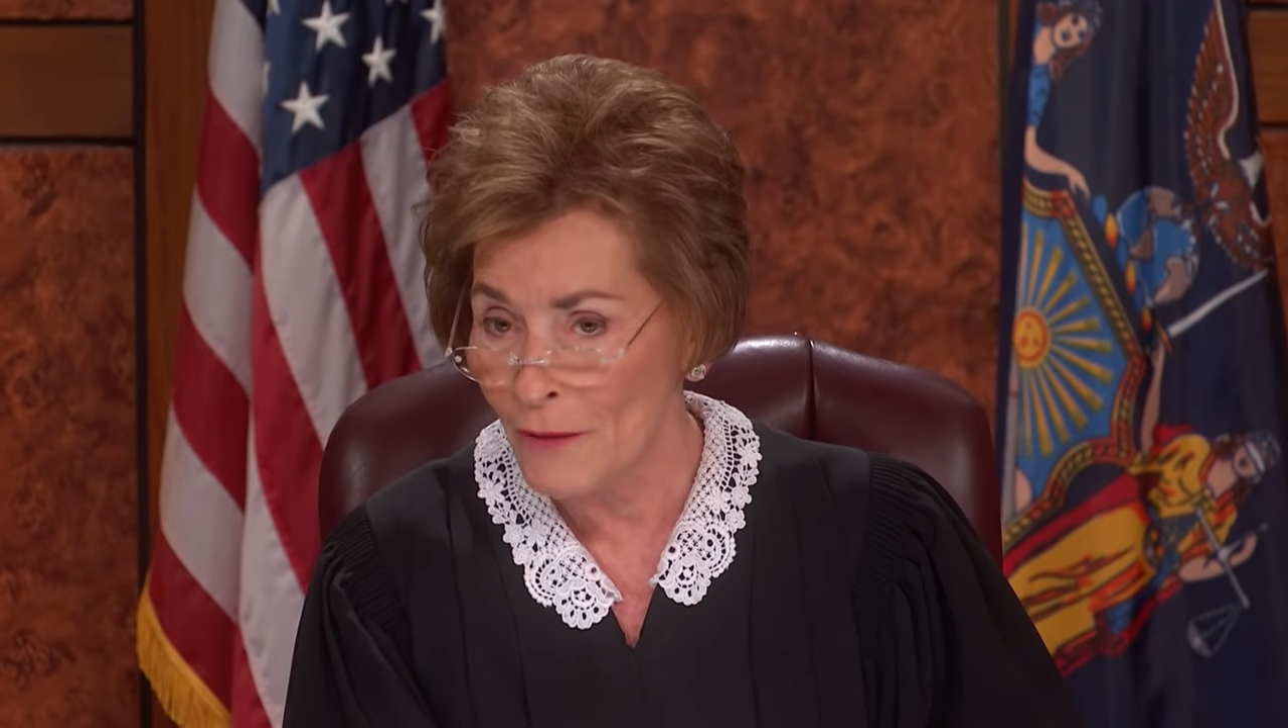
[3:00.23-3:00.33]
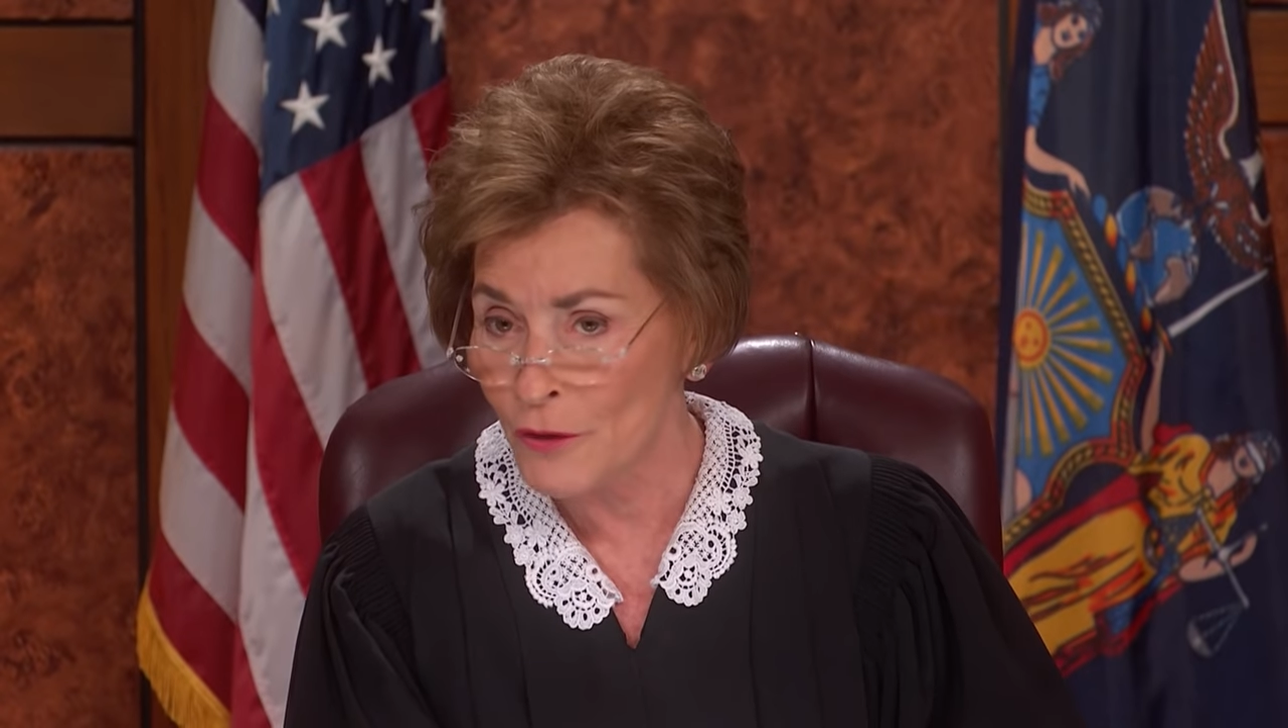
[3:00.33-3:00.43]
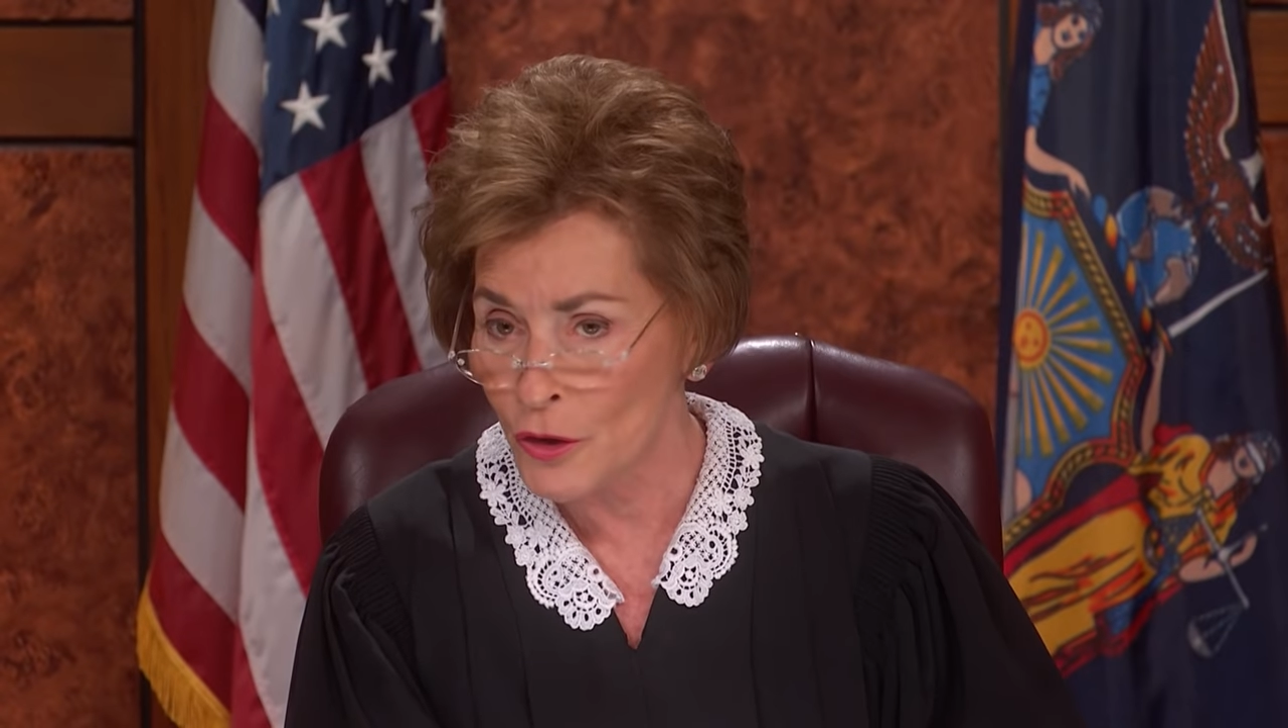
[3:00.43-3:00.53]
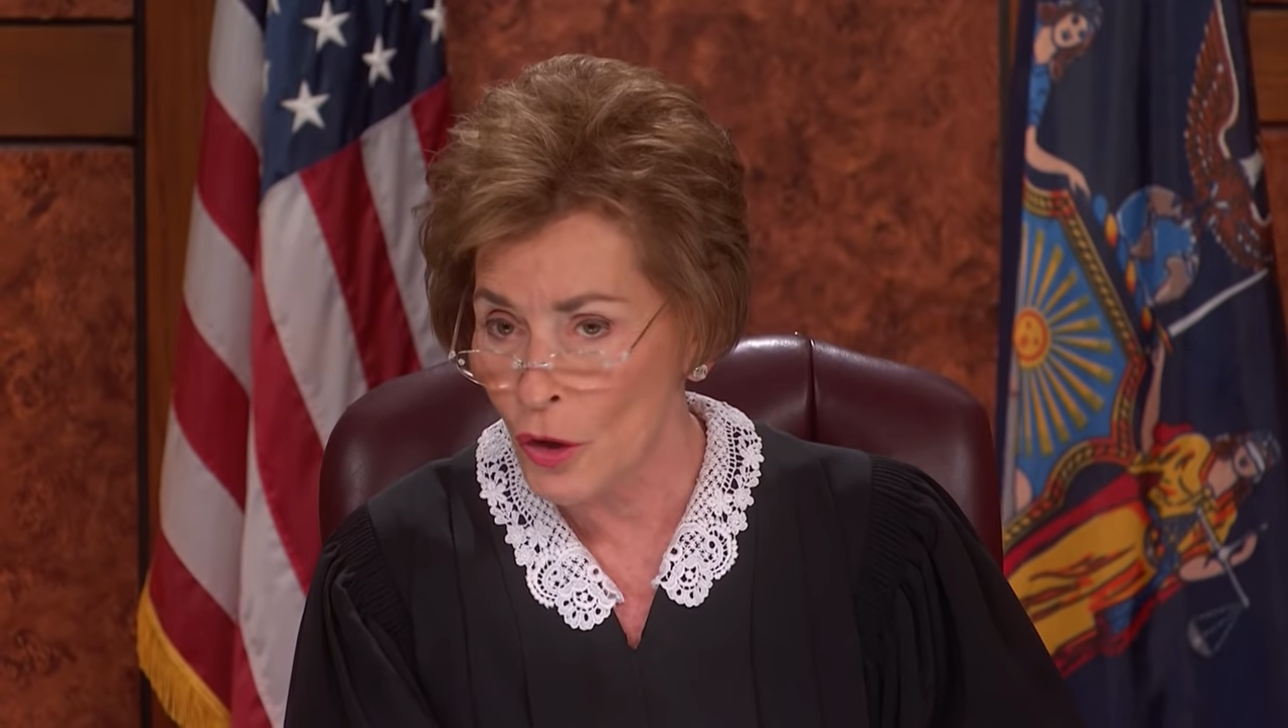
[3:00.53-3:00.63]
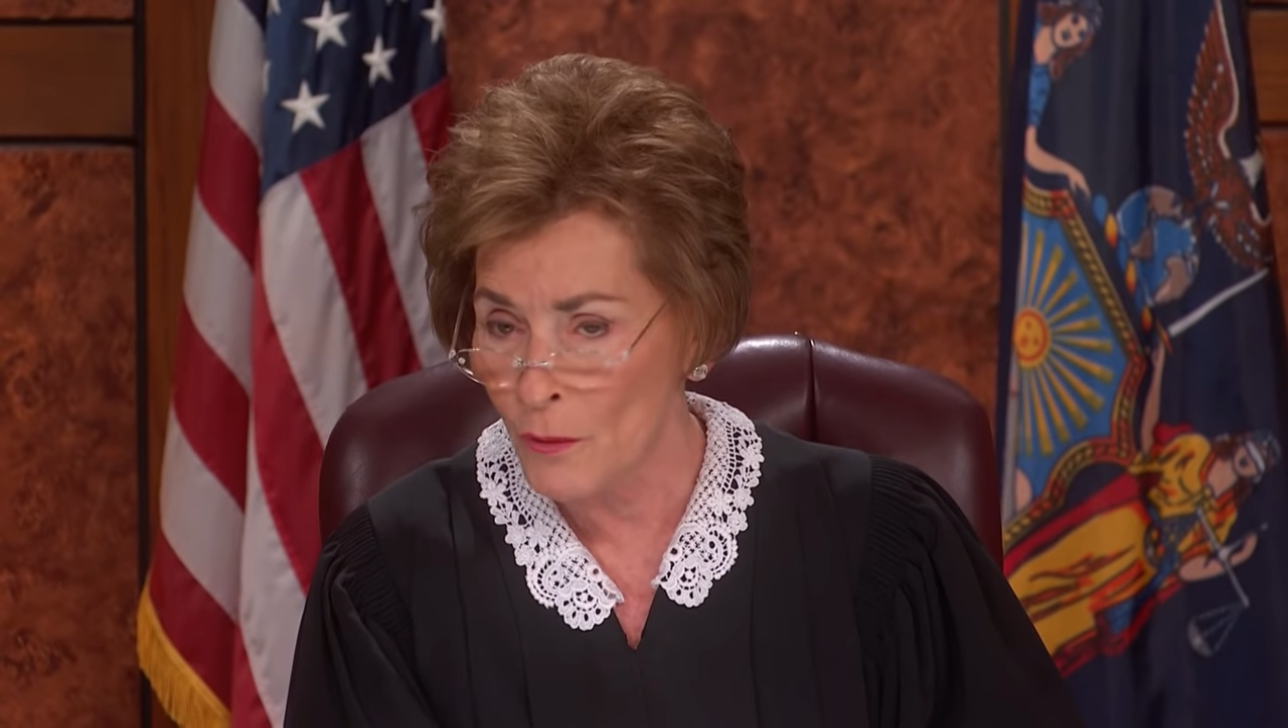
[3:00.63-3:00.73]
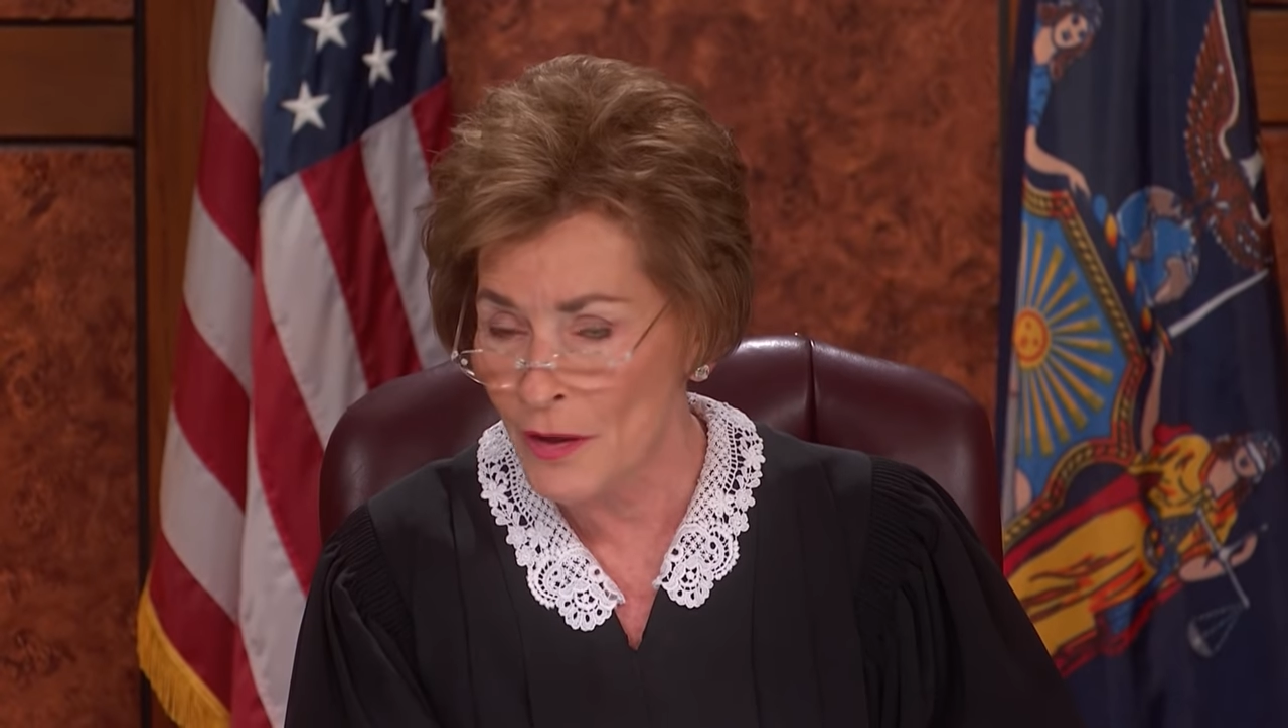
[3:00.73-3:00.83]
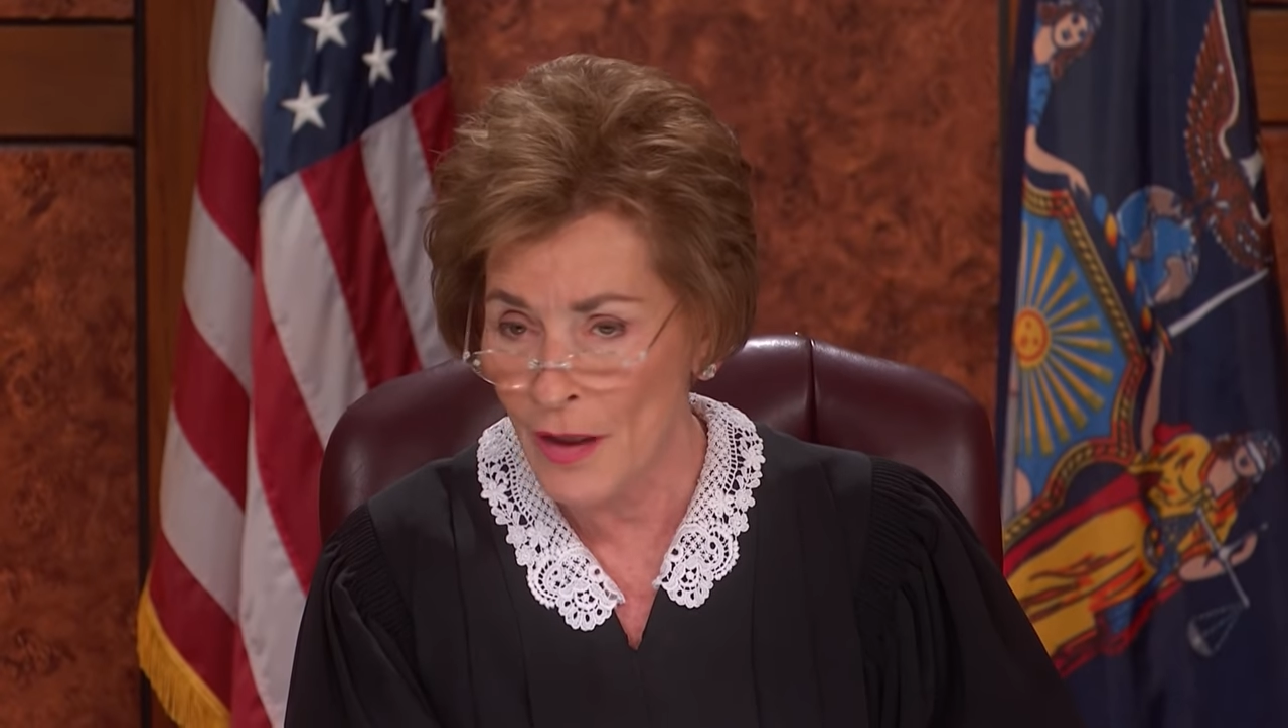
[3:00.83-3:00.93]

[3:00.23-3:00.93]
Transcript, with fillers: have to show me